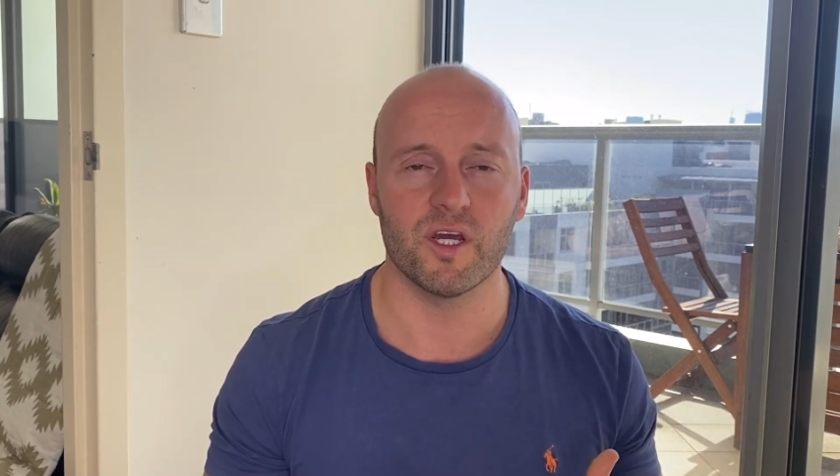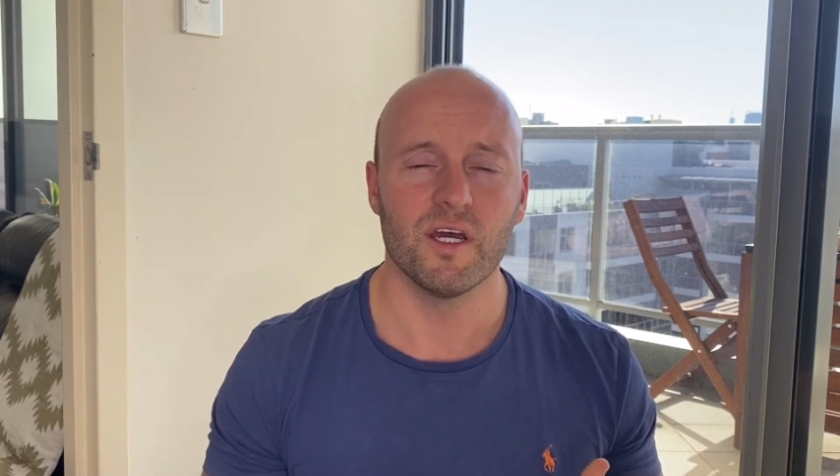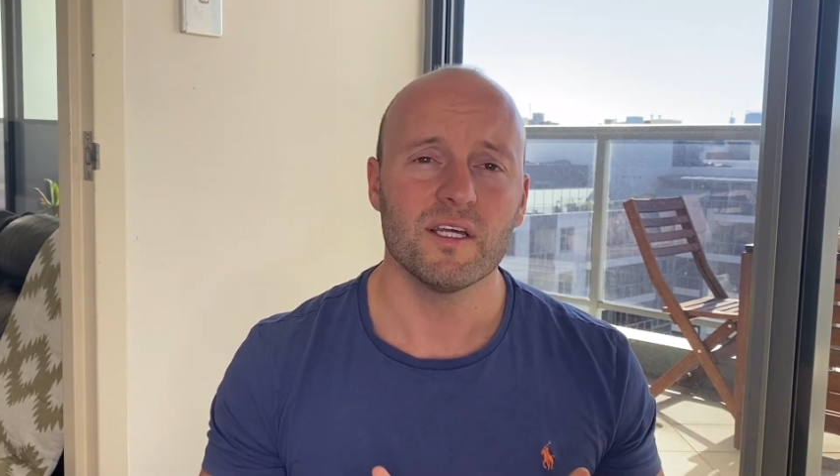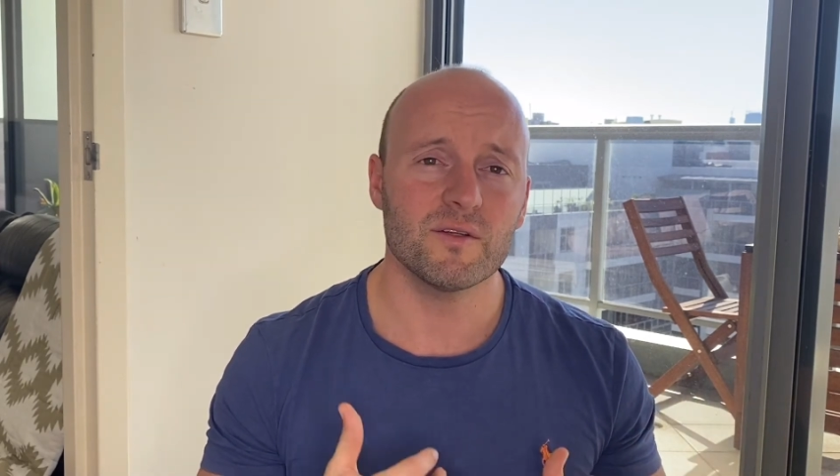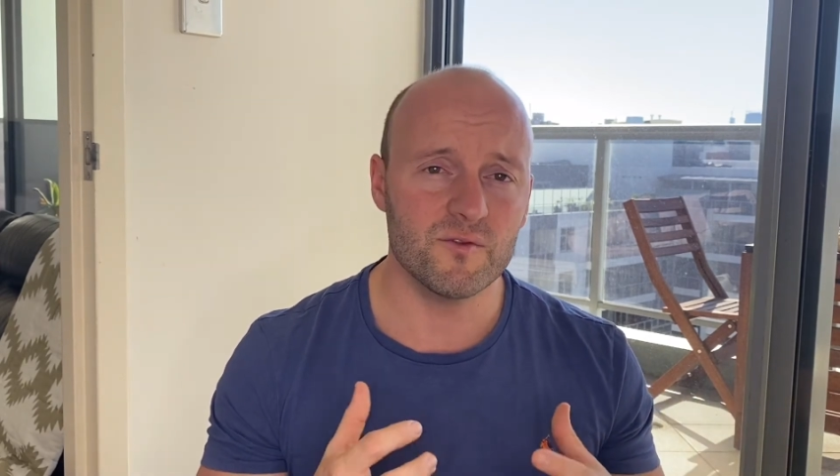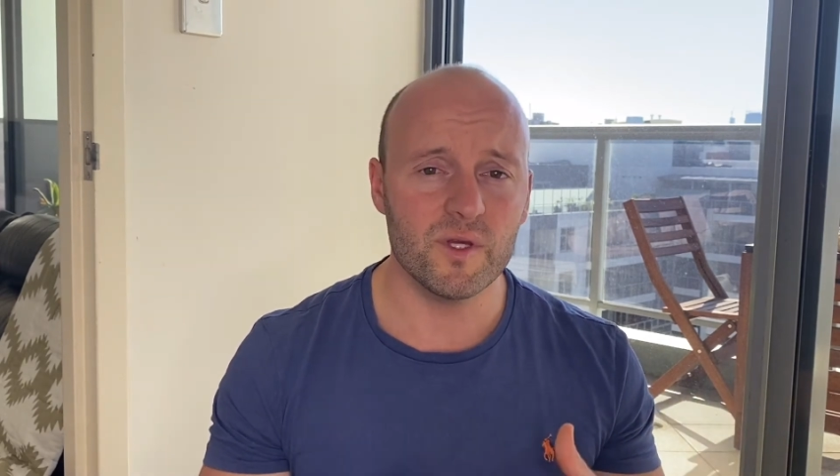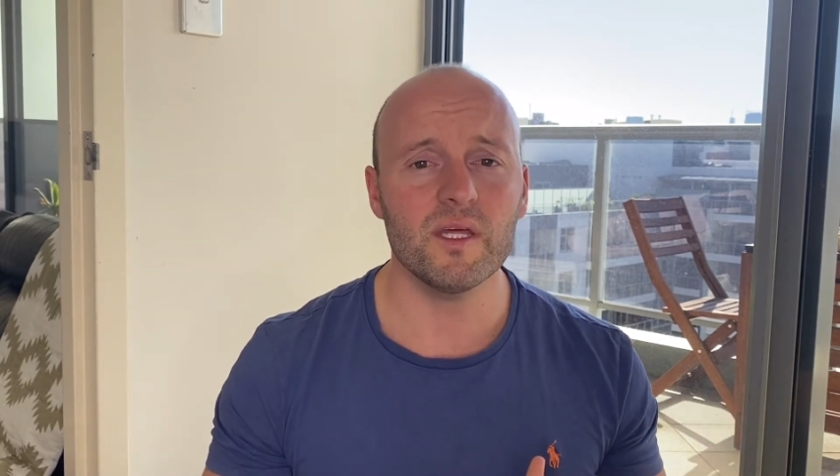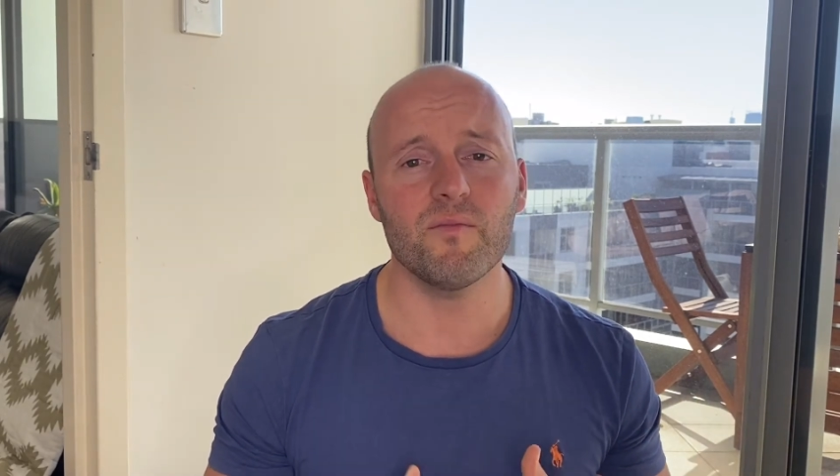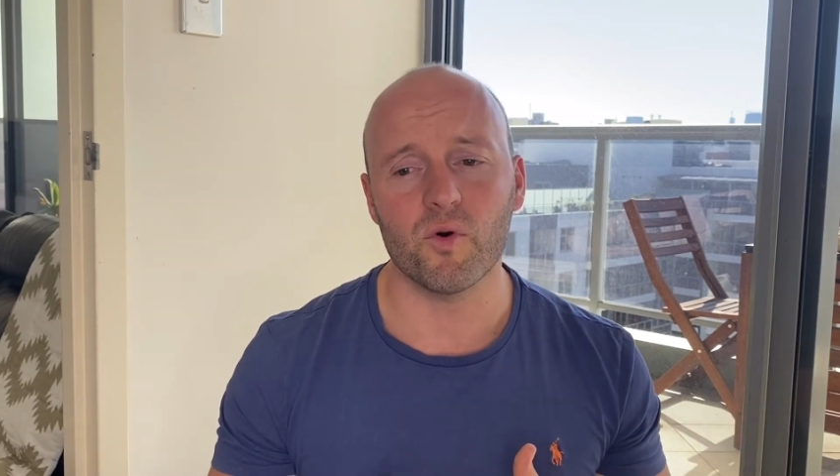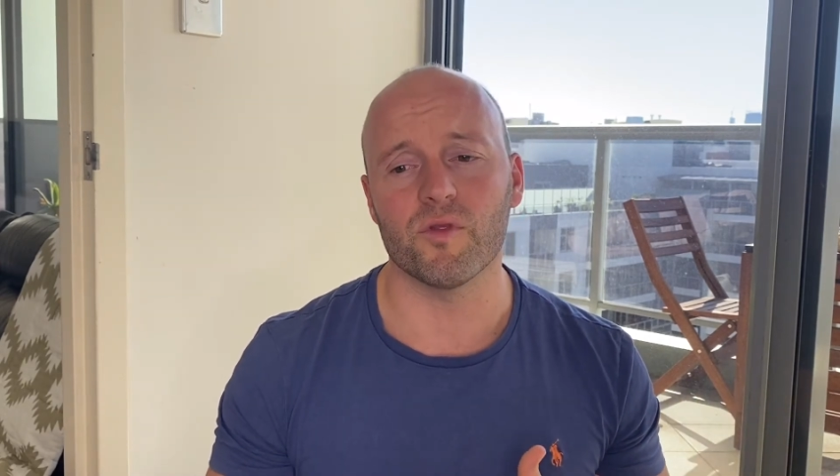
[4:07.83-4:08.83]
So it's really
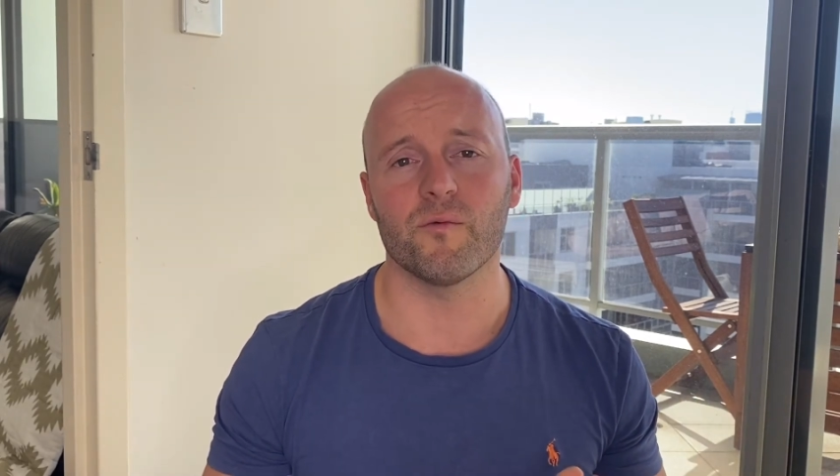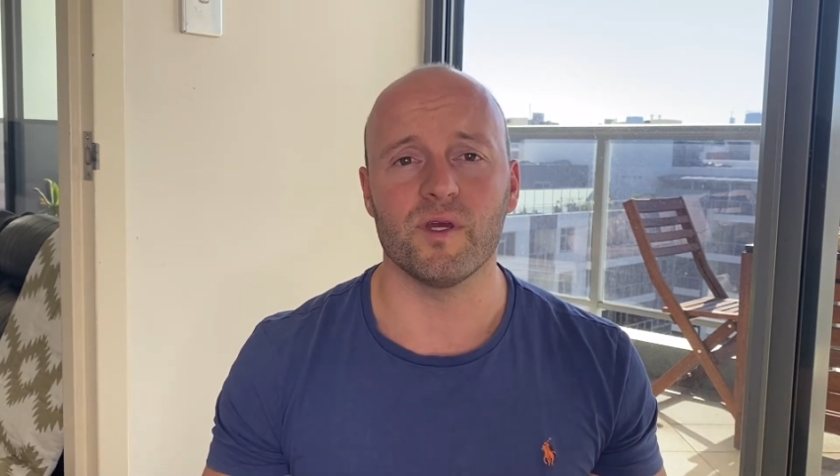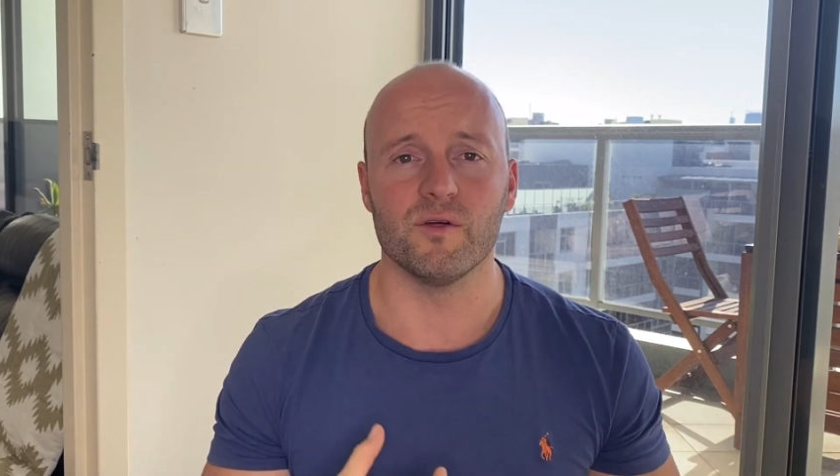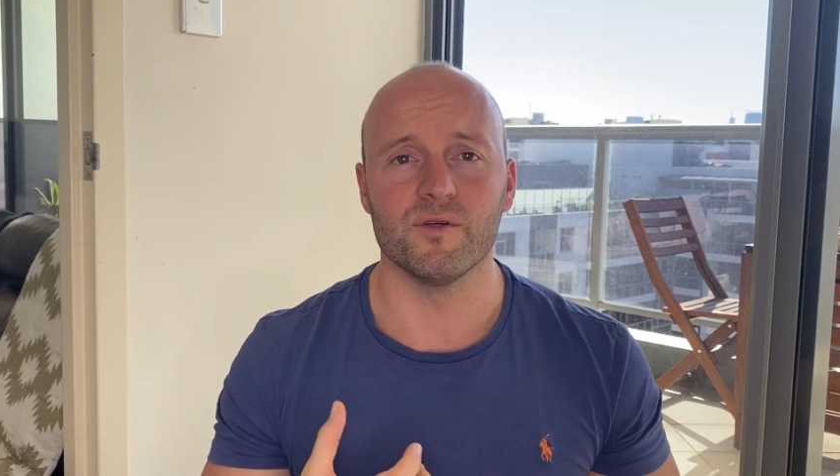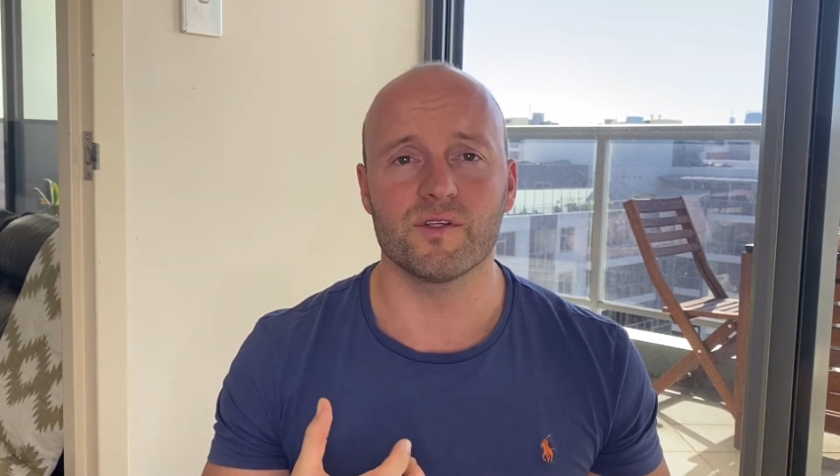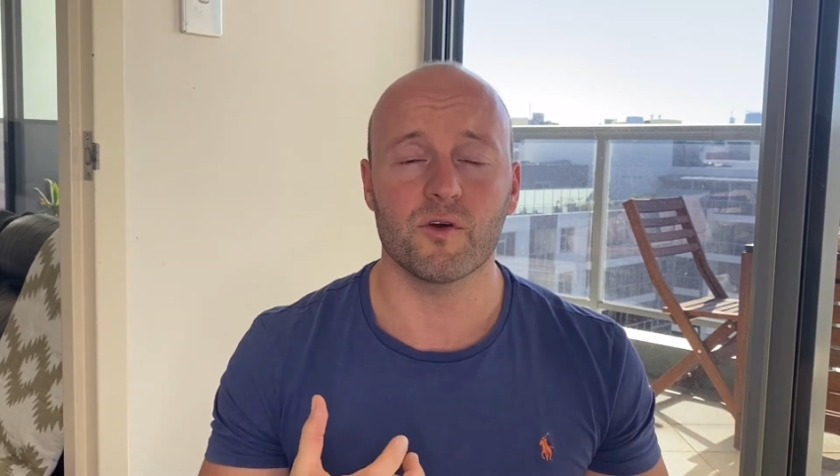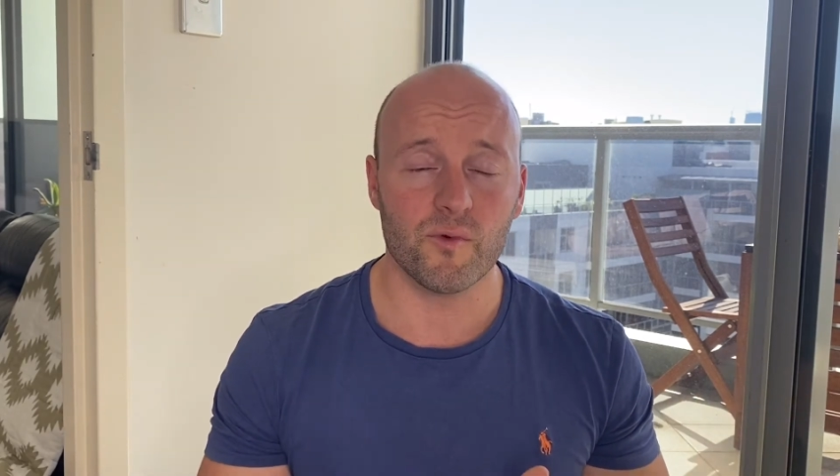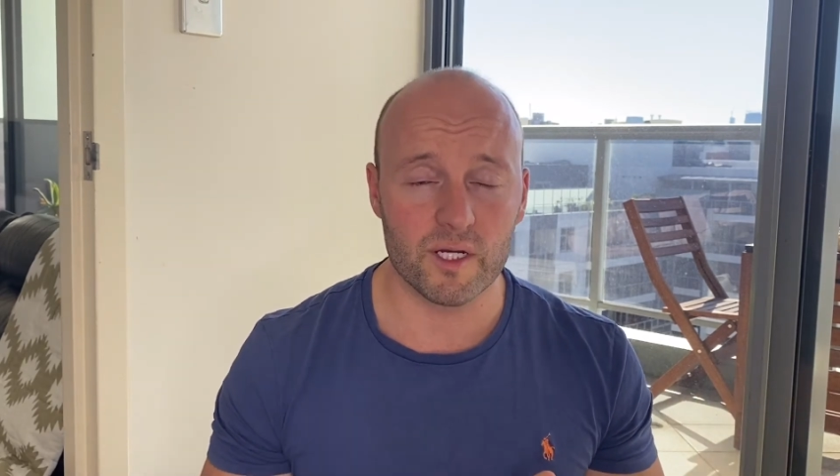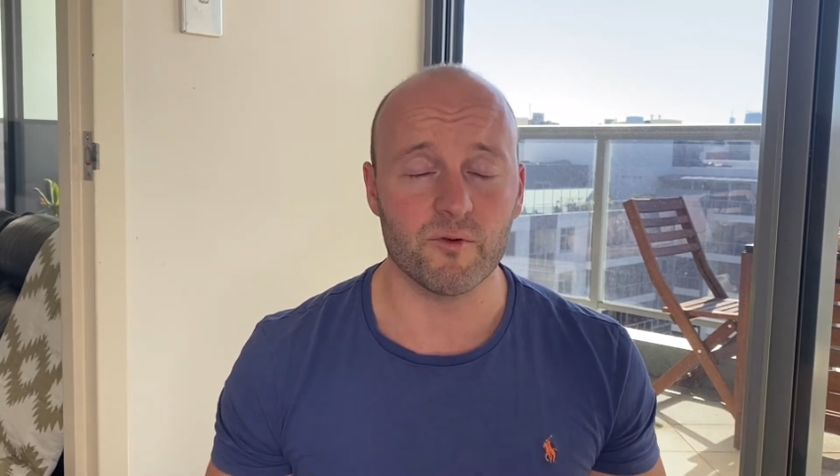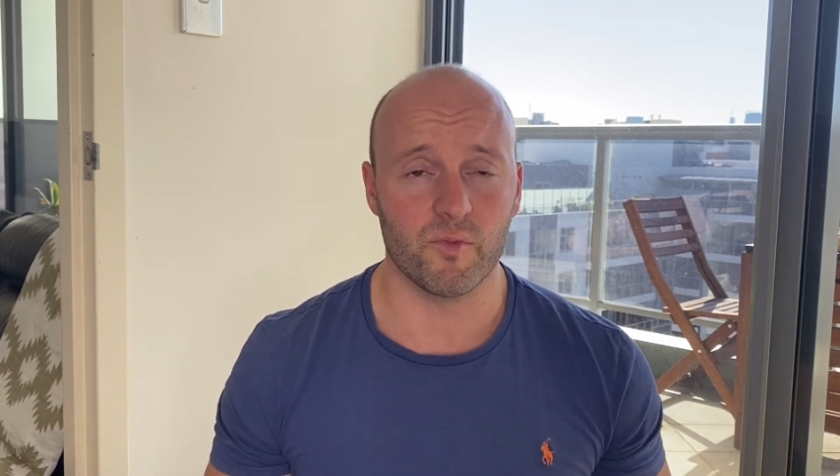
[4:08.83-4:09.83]
important that we use
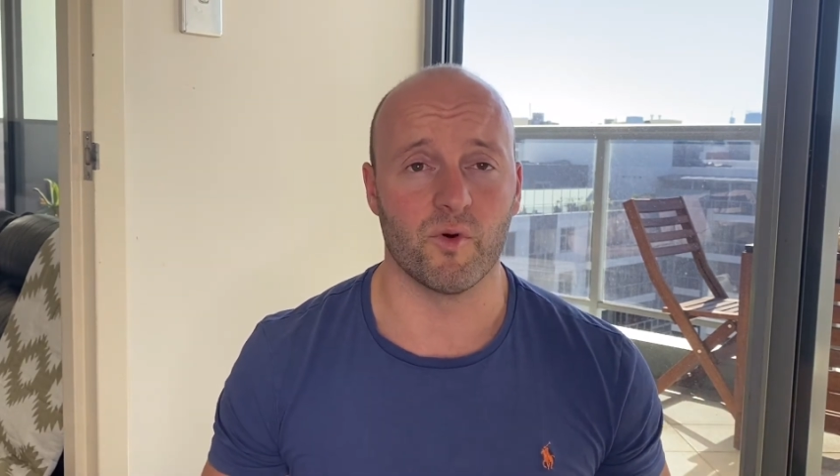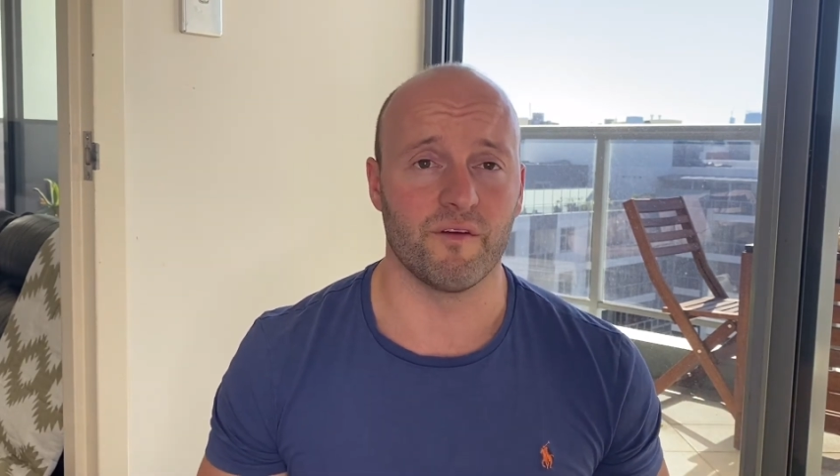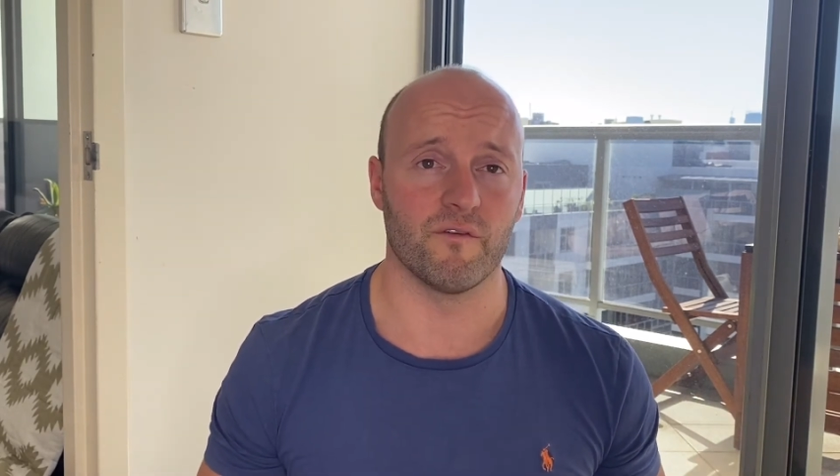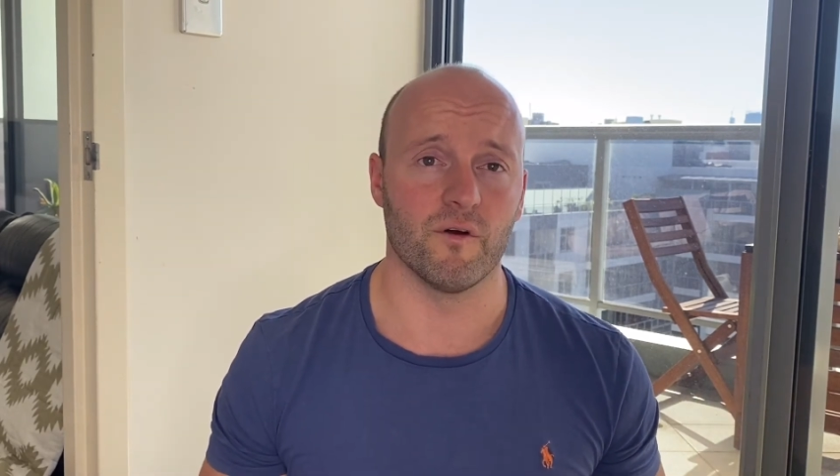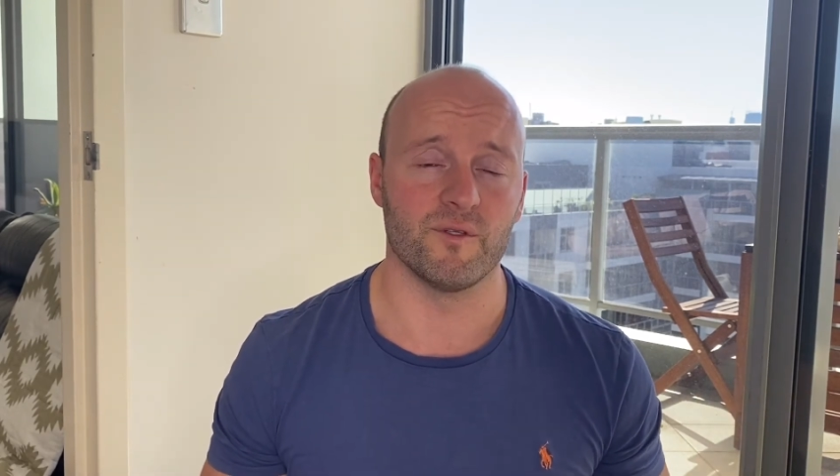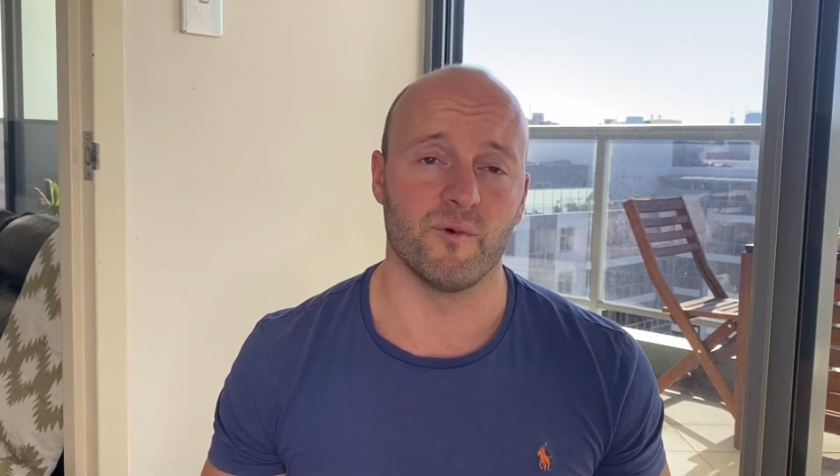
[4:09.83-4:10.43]
correct reporting verbs